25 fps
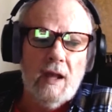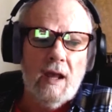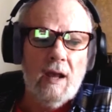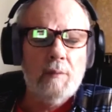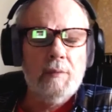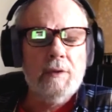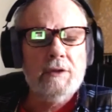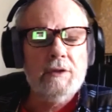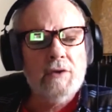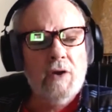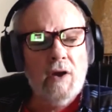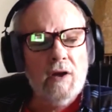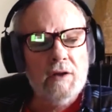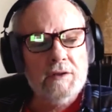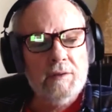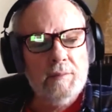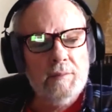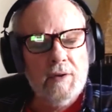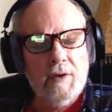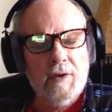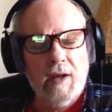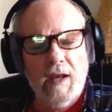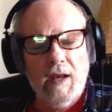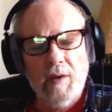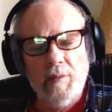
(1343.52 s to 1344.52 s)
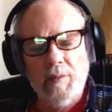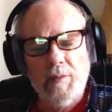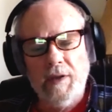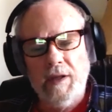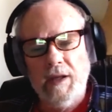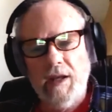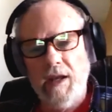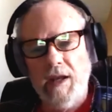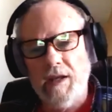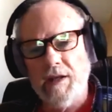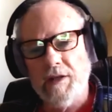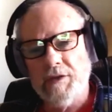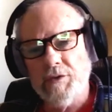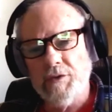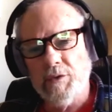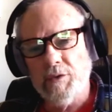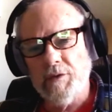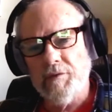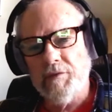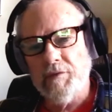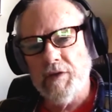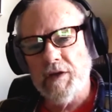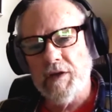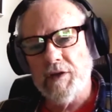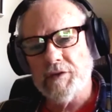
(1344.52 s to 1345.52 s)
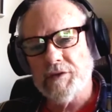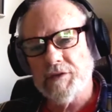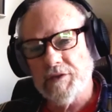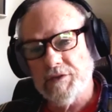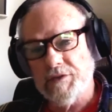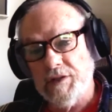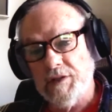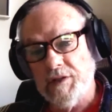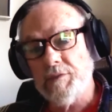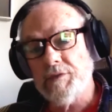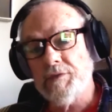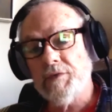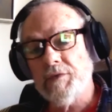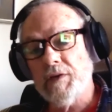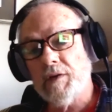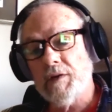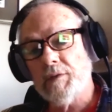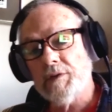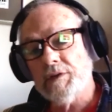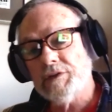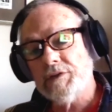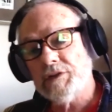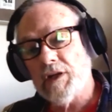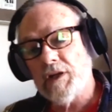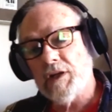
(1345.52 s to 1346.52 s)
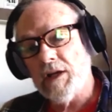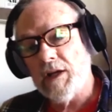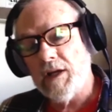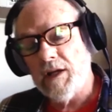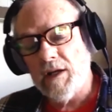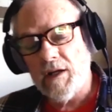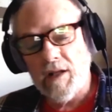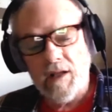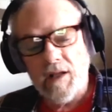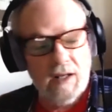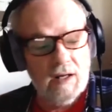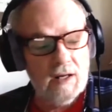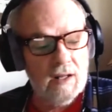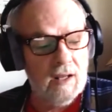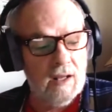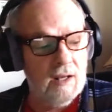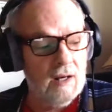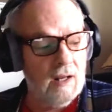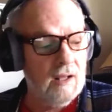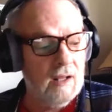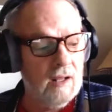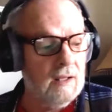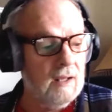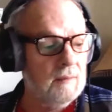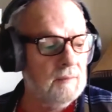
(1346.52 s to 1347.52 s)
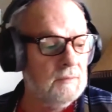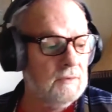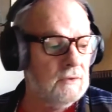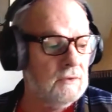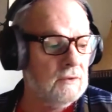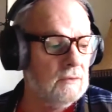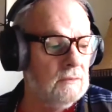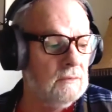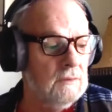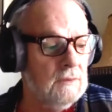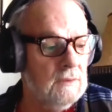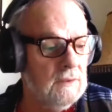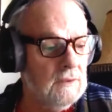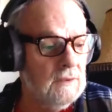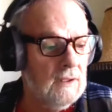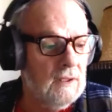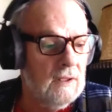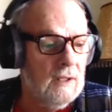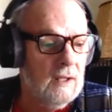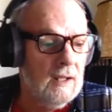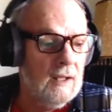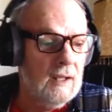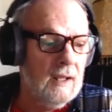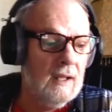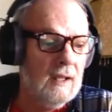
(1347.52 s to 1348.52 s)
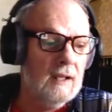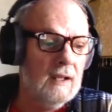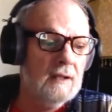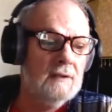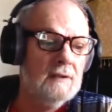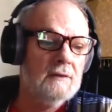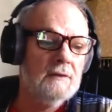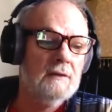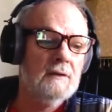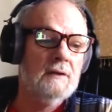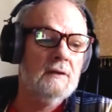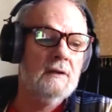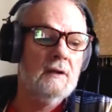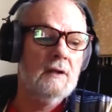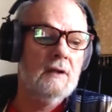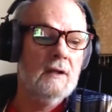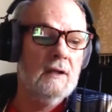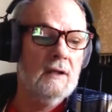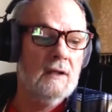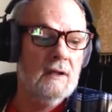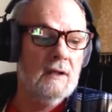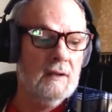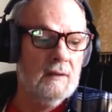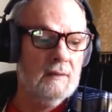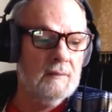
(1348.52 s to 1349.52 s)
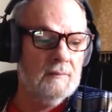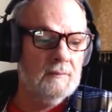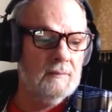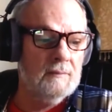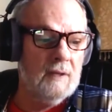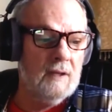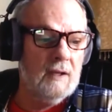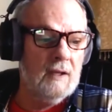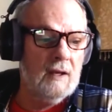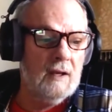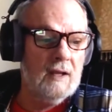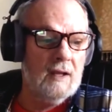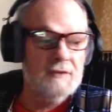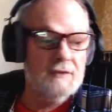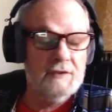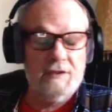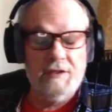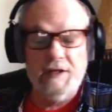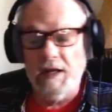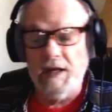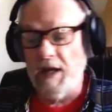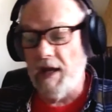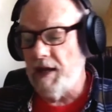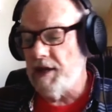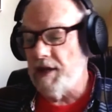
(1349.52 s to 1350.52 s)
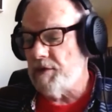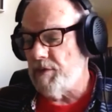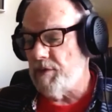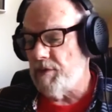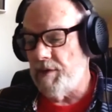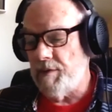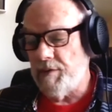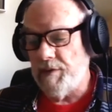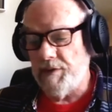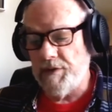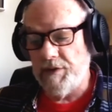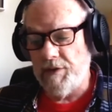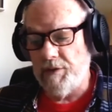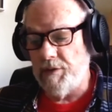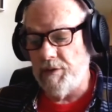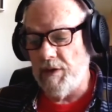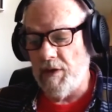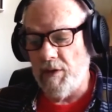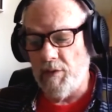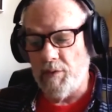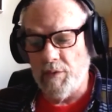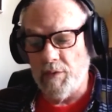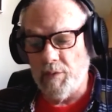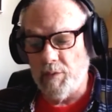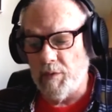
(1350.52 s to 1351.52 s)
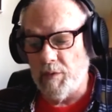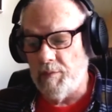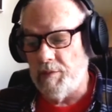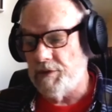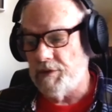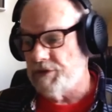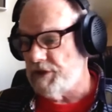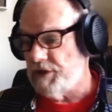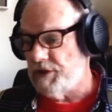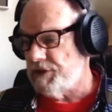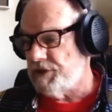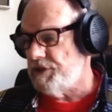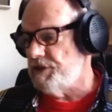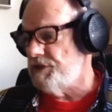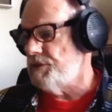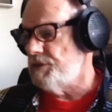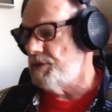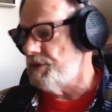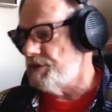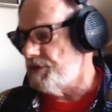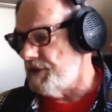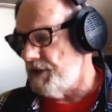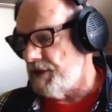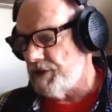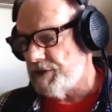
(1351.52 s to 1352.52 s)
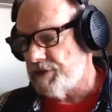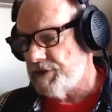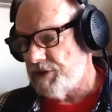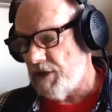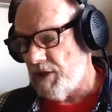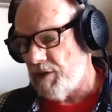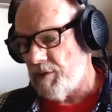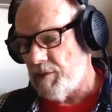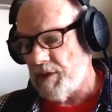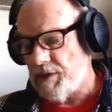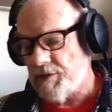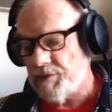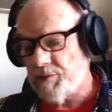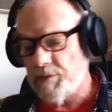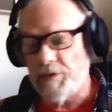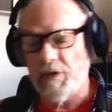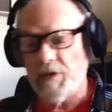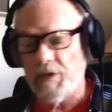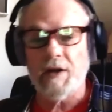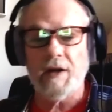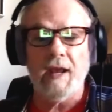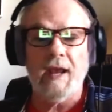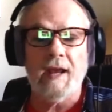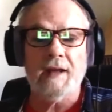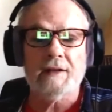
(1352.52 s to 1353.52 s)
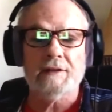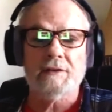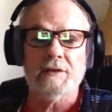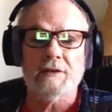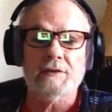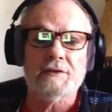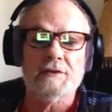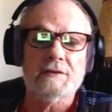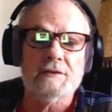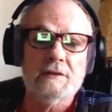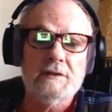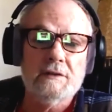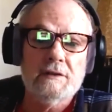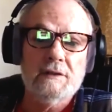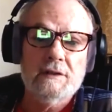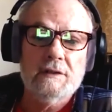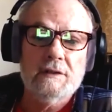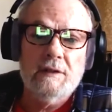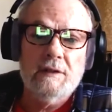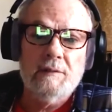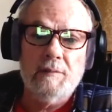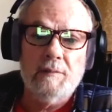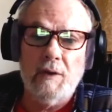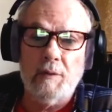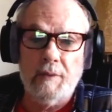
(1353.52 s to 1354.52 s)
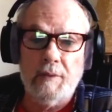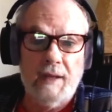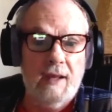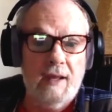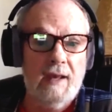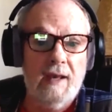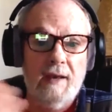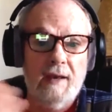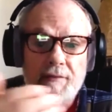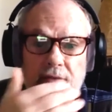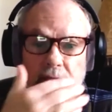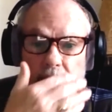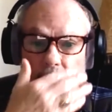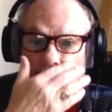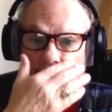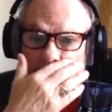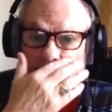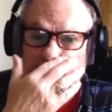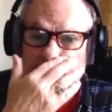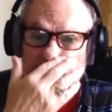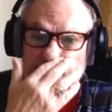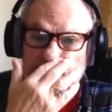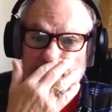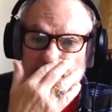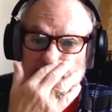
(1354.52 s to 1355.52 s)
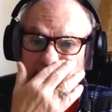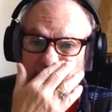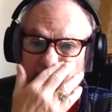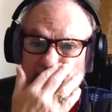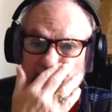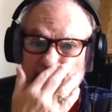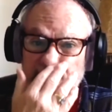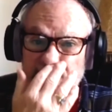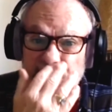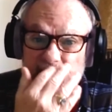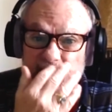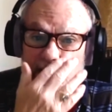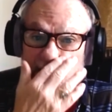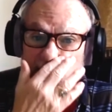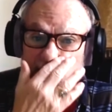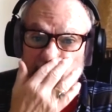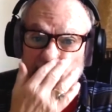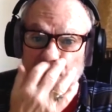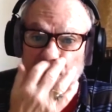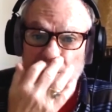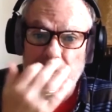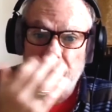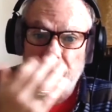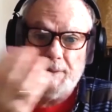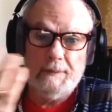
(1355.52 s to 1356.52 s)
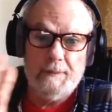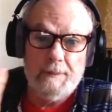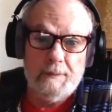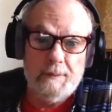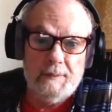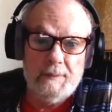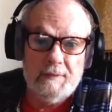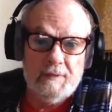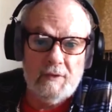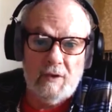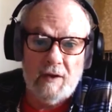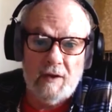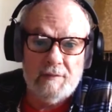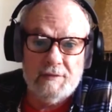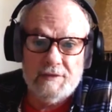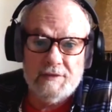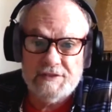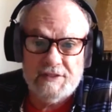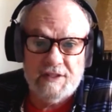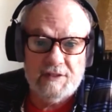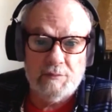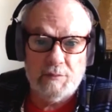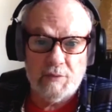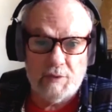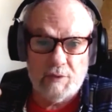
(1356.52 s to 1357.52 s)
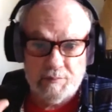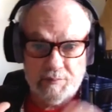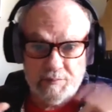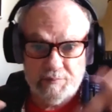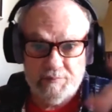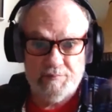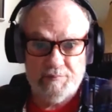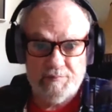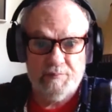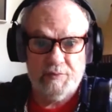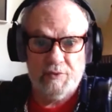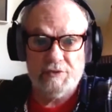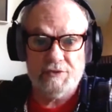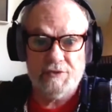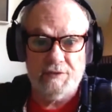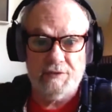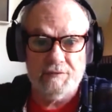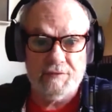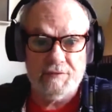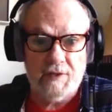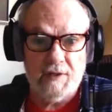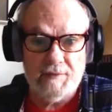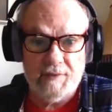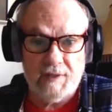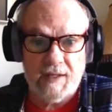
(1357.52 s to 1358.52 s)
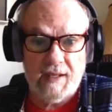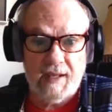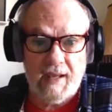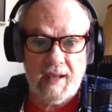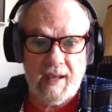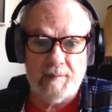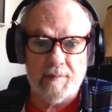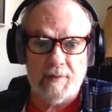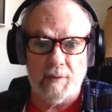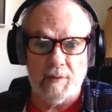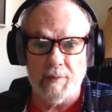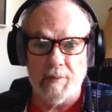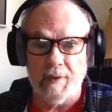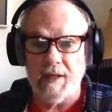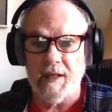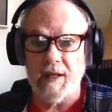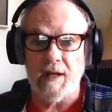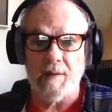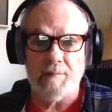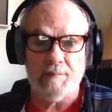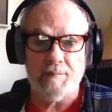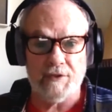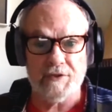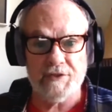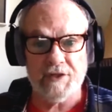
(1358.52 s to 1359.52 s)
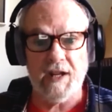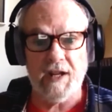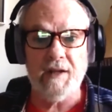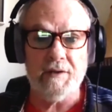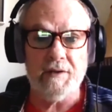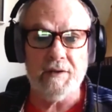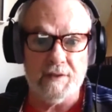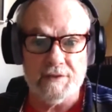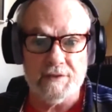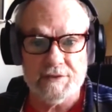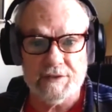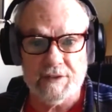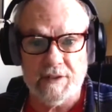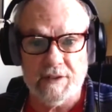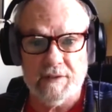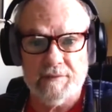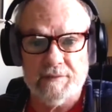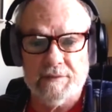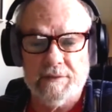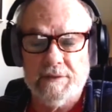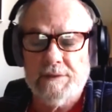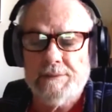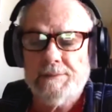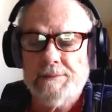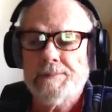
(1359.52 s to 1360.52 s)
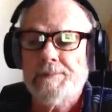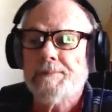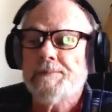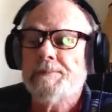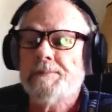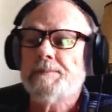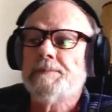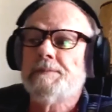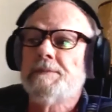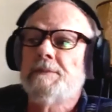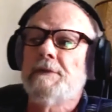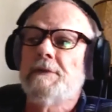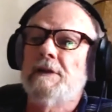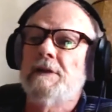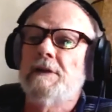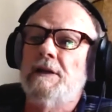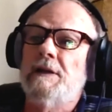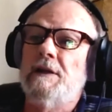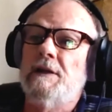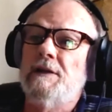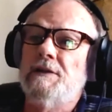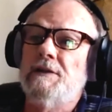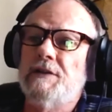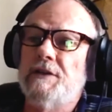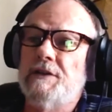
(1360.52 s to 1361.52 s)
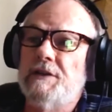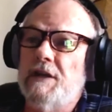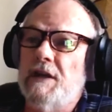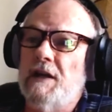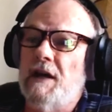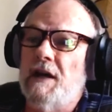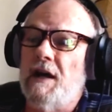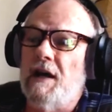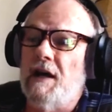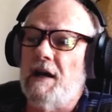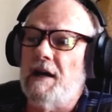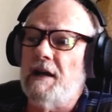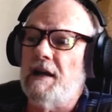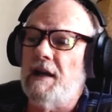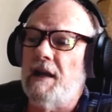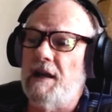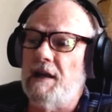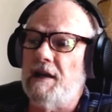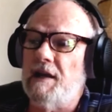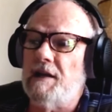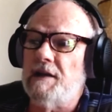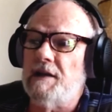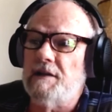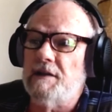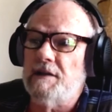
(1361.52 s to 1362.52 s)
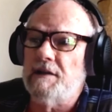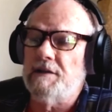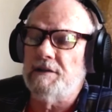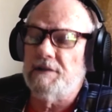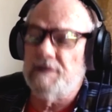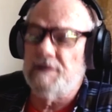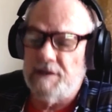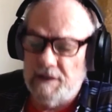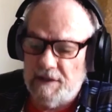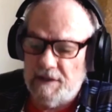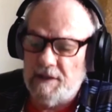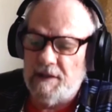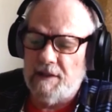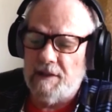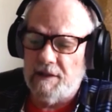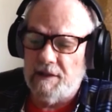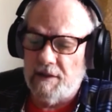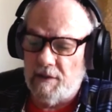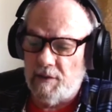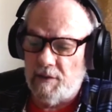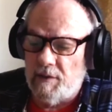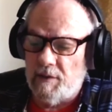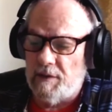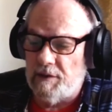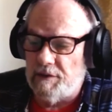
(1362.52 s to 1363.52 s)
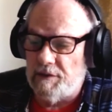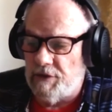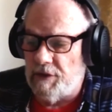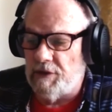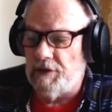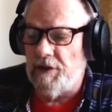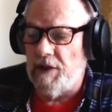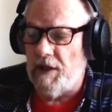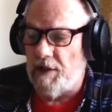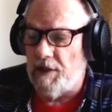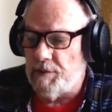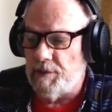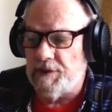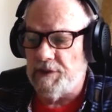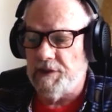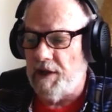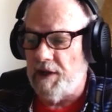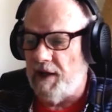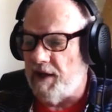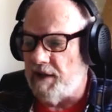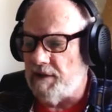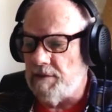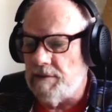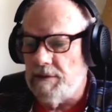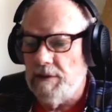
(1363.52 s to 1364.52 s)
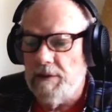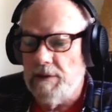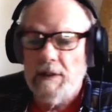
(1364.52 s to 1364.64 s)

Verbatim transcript: And we talked about how we hated doing videos because he was very shy, and, and, and I am too. And um, and I said, yeah, I agree with you. You know, we're, we're musicians, we're singer songwriters, we're not actors, but we have to because of MTV. You know, we, we all of a sudden we're pushed in front of a camera, we got to pretend and stuff. He said, yeah, I hate it. And he said, yeah, oh, well, good luck with that.